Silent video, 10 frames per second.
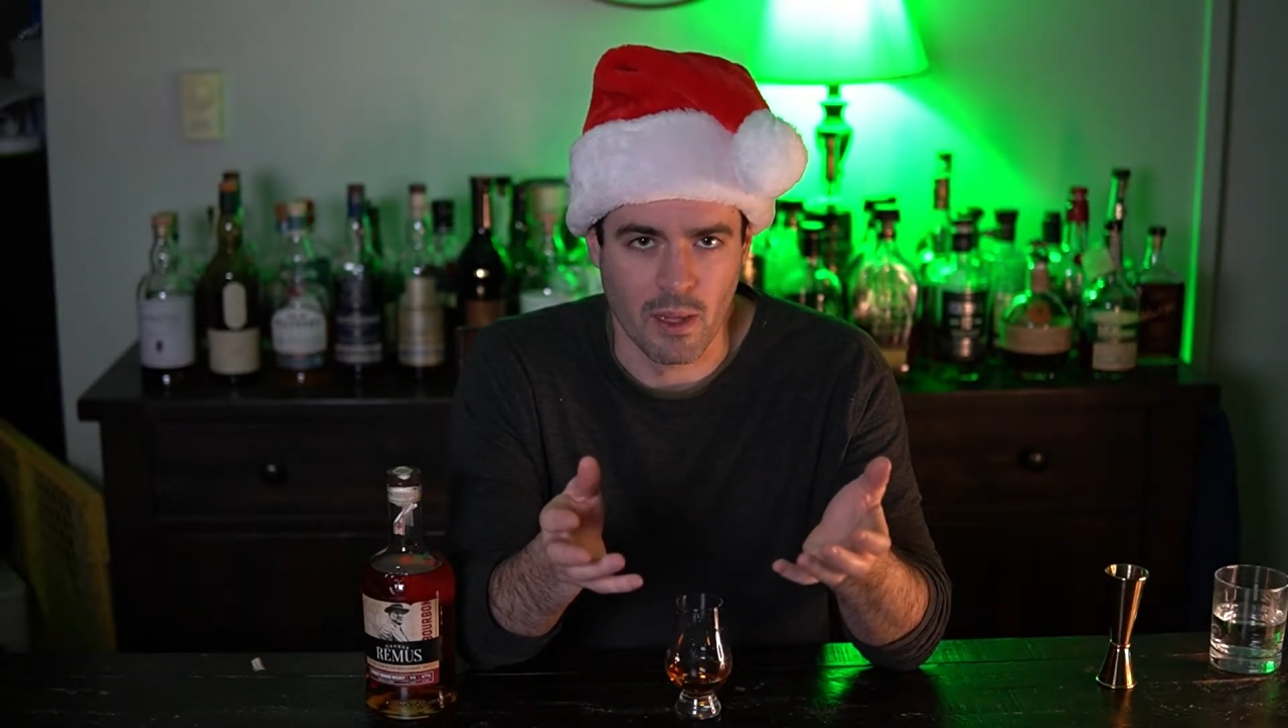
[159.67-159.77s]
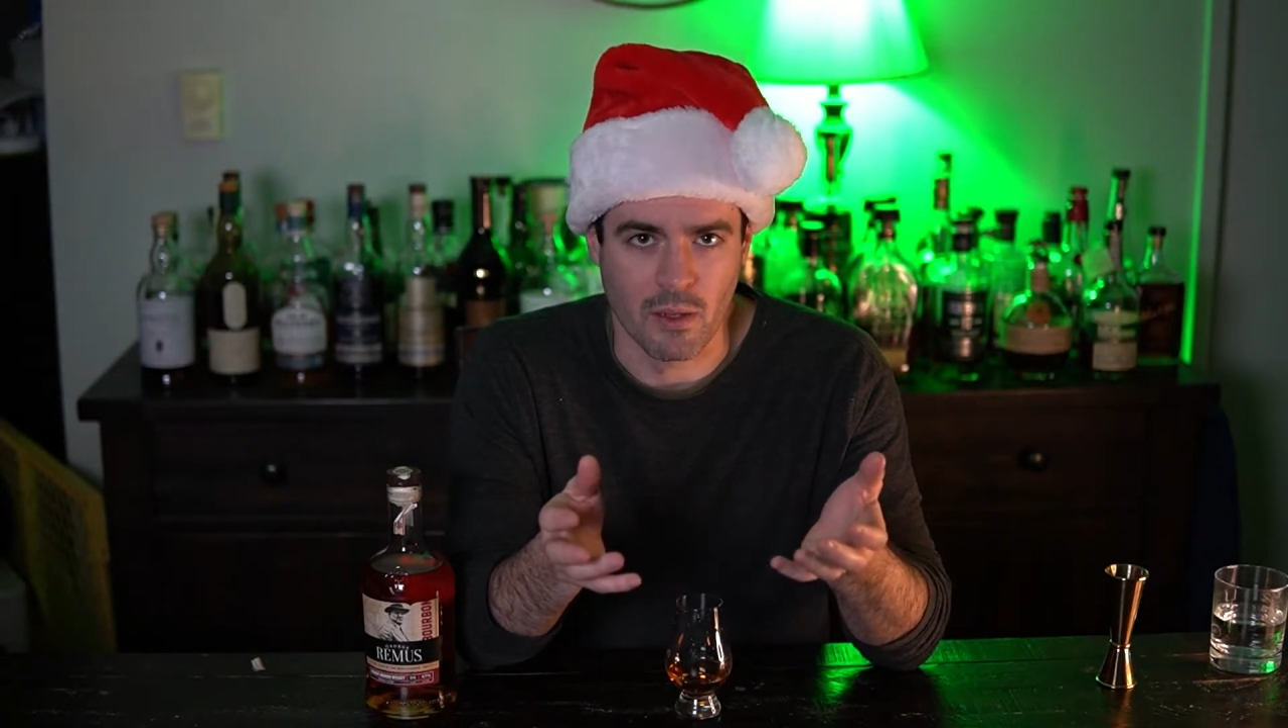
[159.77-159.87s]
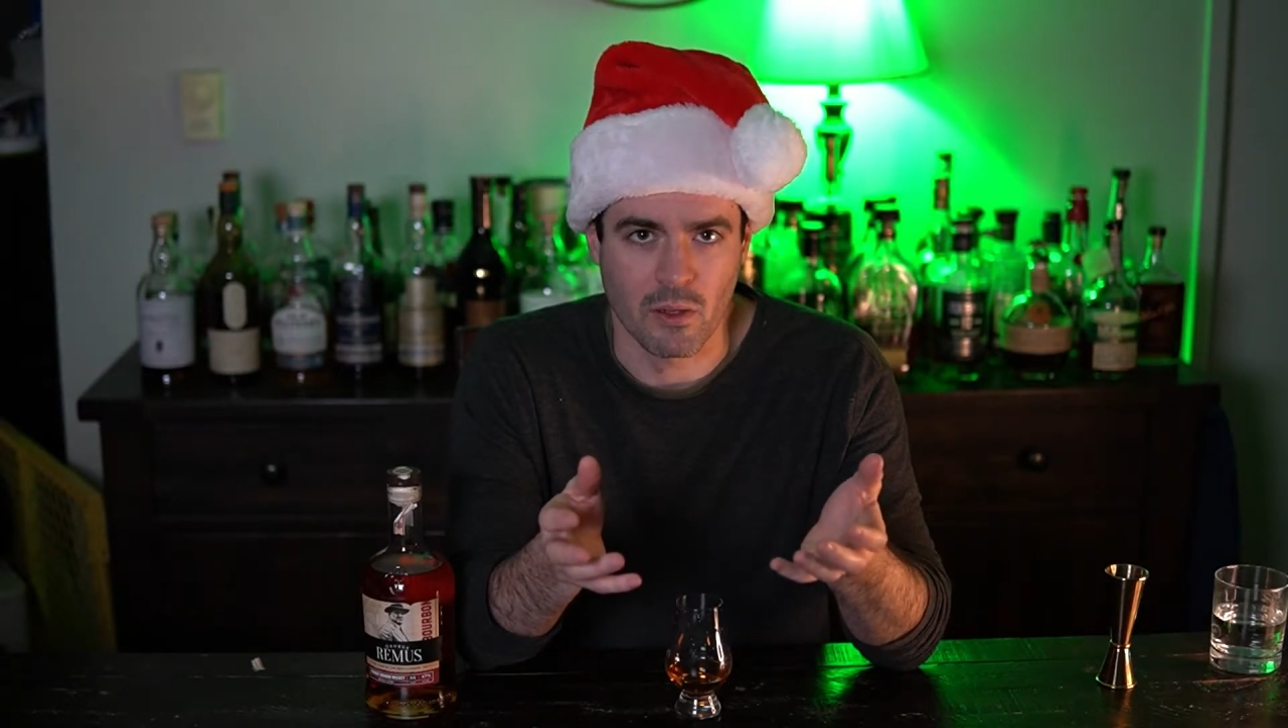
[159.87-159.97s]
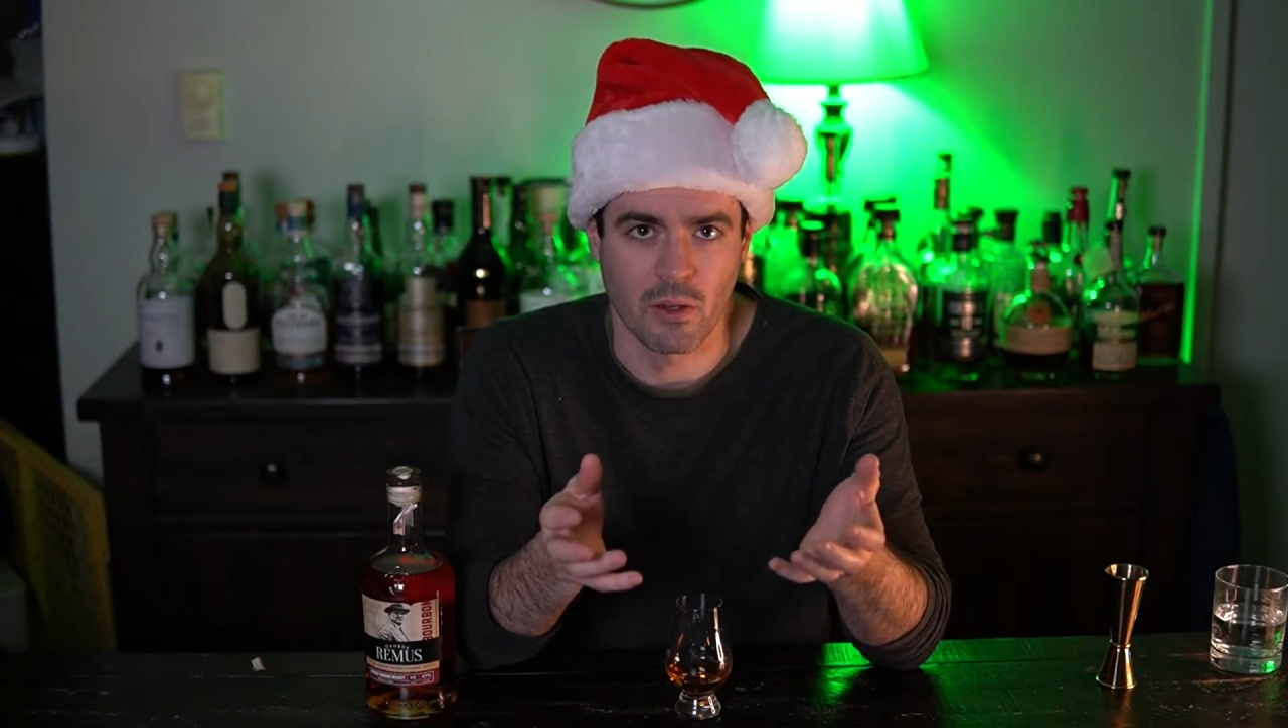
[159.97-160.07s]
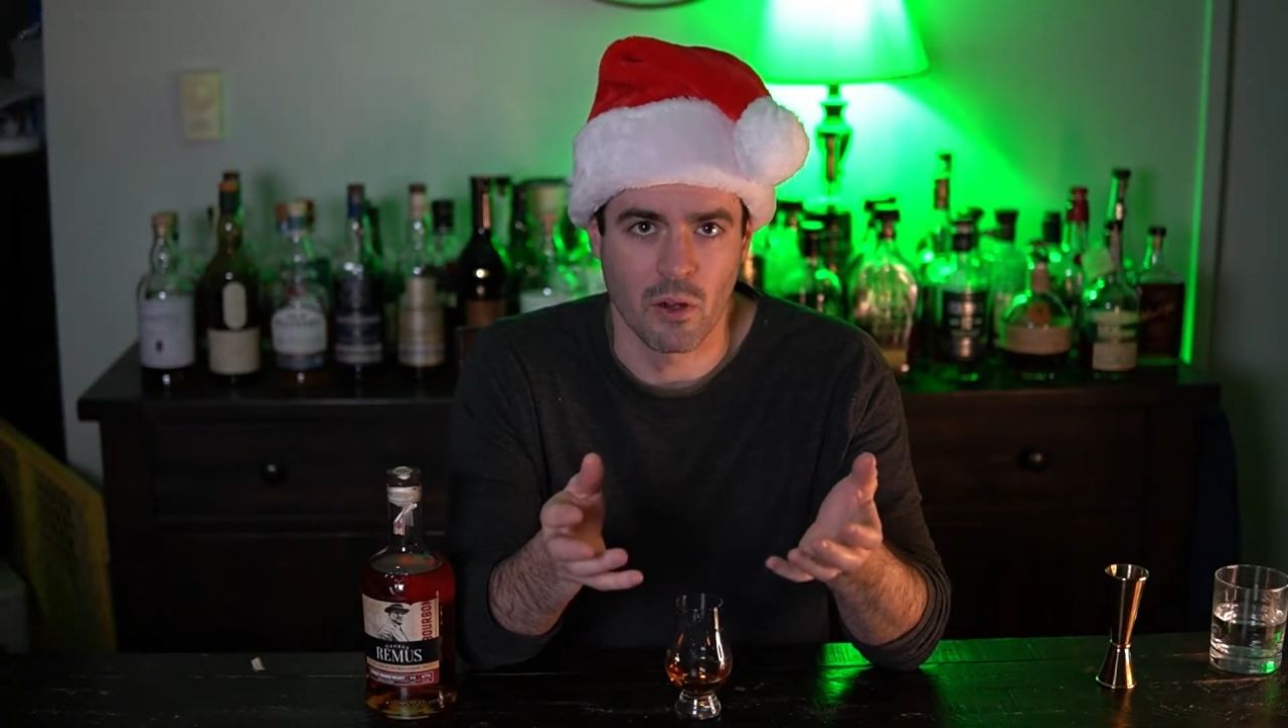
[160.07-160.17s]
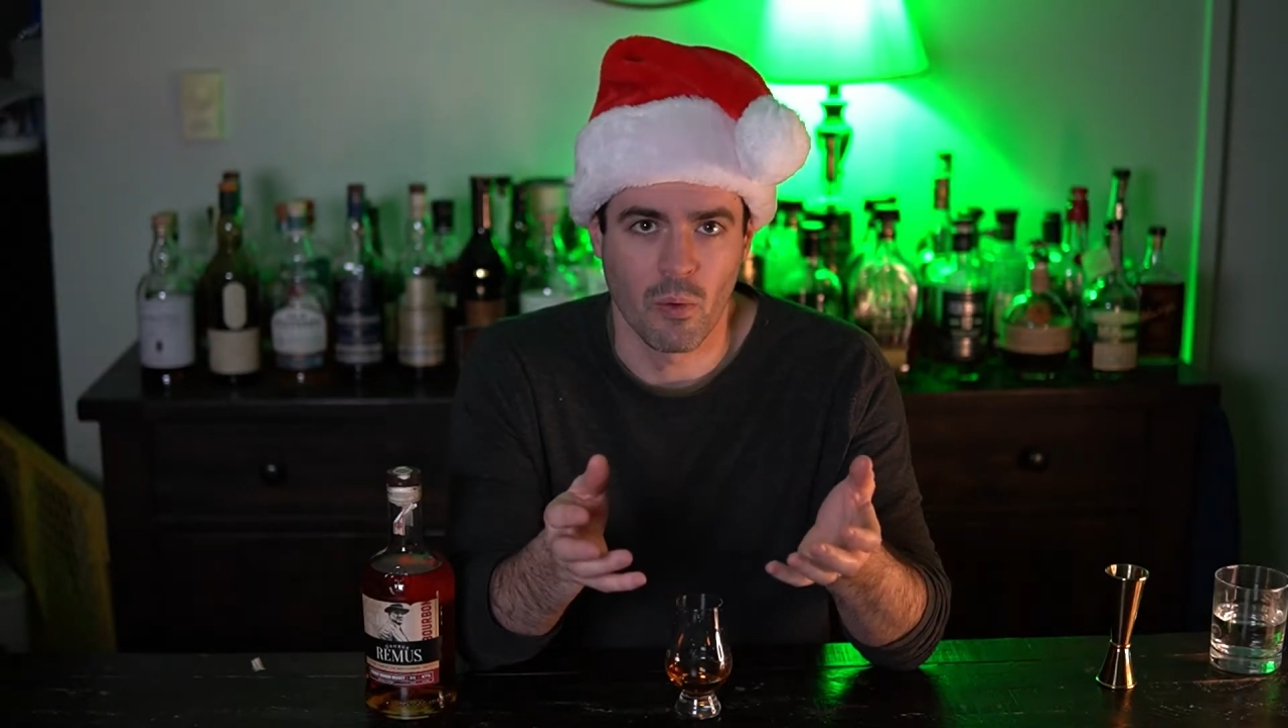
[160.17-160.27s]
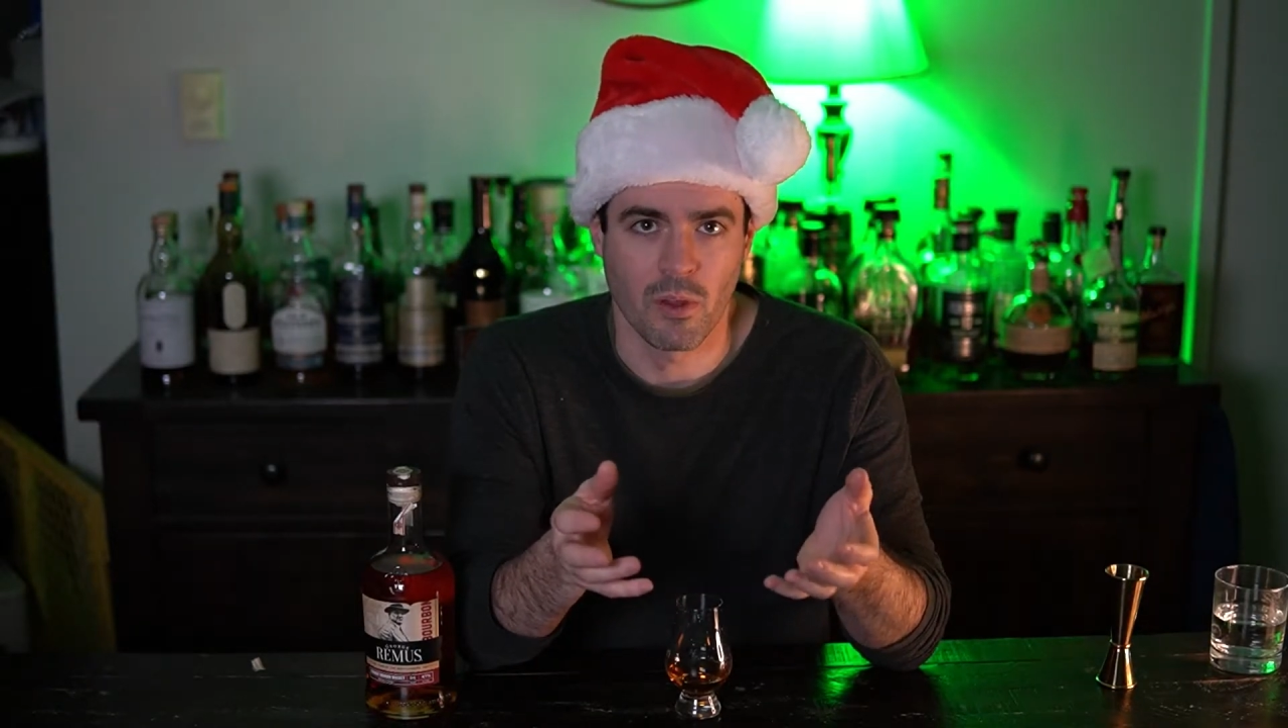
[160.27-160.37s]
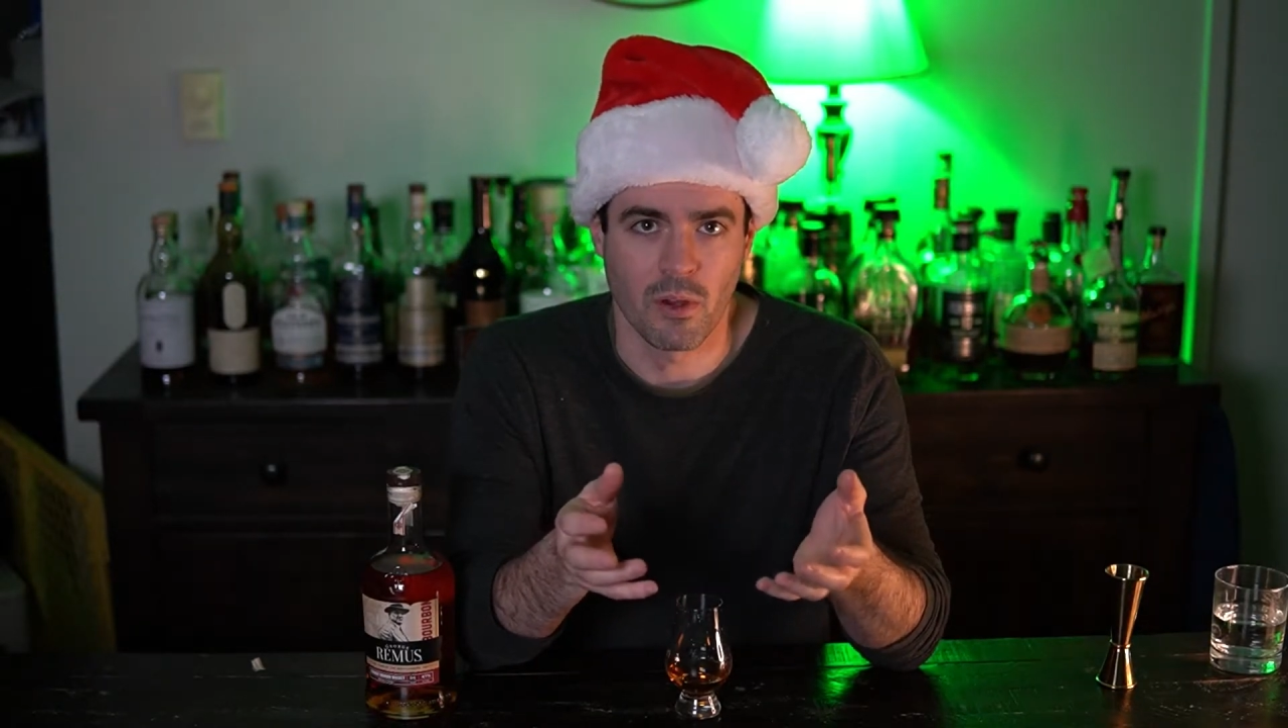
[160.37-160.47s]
that you can know whether